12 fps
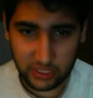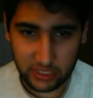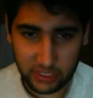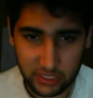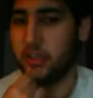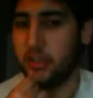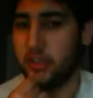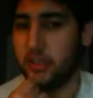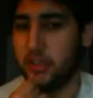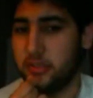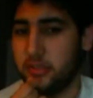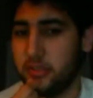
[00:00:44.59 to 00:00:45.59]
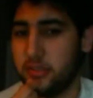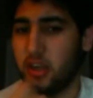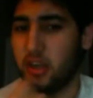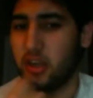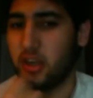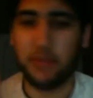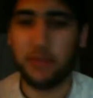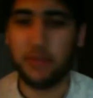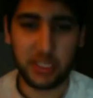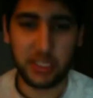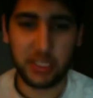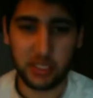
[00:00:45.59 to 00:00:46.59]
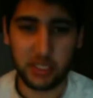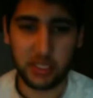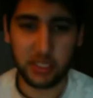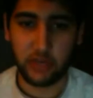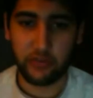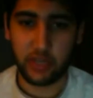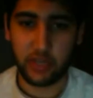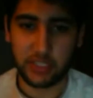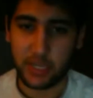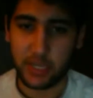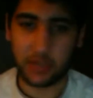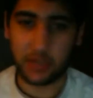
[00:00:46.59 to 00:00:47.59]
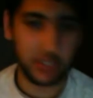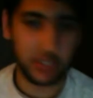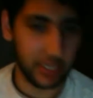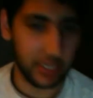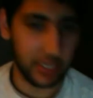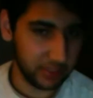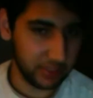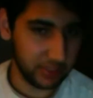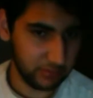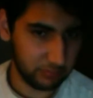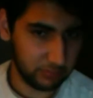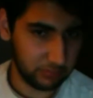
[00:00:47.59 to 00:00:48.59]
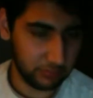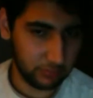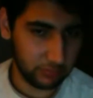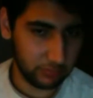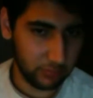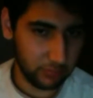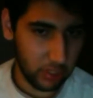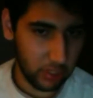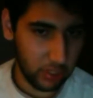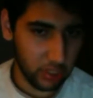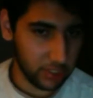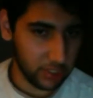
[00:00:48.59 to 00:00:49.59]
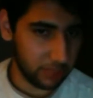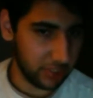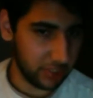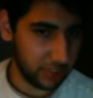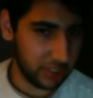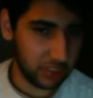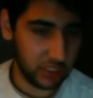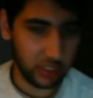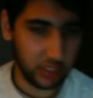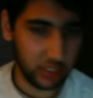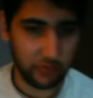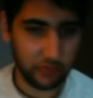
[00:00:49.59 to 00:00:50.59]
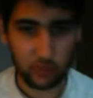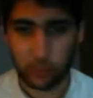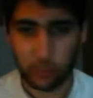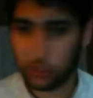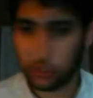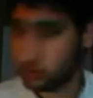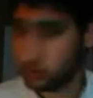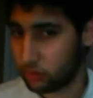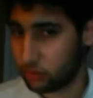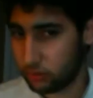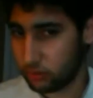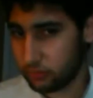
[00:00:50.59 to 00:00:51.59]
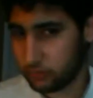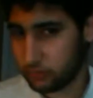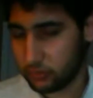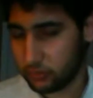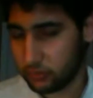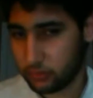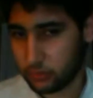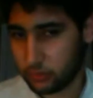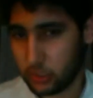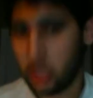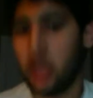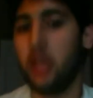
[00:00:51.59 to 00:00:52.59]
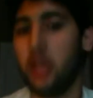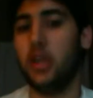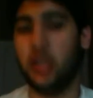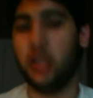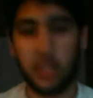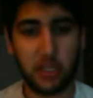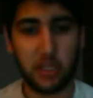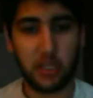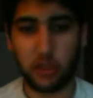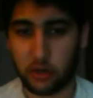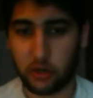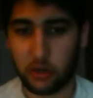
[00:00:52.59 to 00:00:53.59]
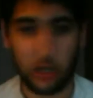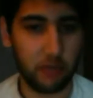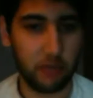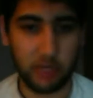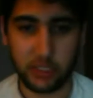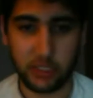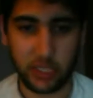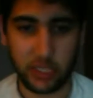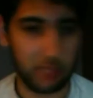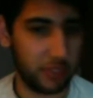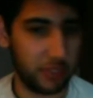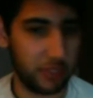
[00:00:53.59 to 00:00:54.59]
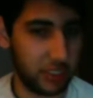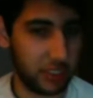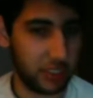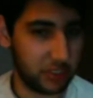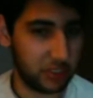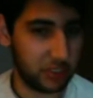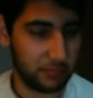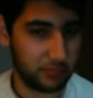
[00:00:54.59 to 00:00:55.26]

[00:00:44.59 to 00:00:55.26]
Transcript: how would I put this? A combination of Attack on Titan, a combination of Tokyo Ghoul, and any other comedies like Bleach,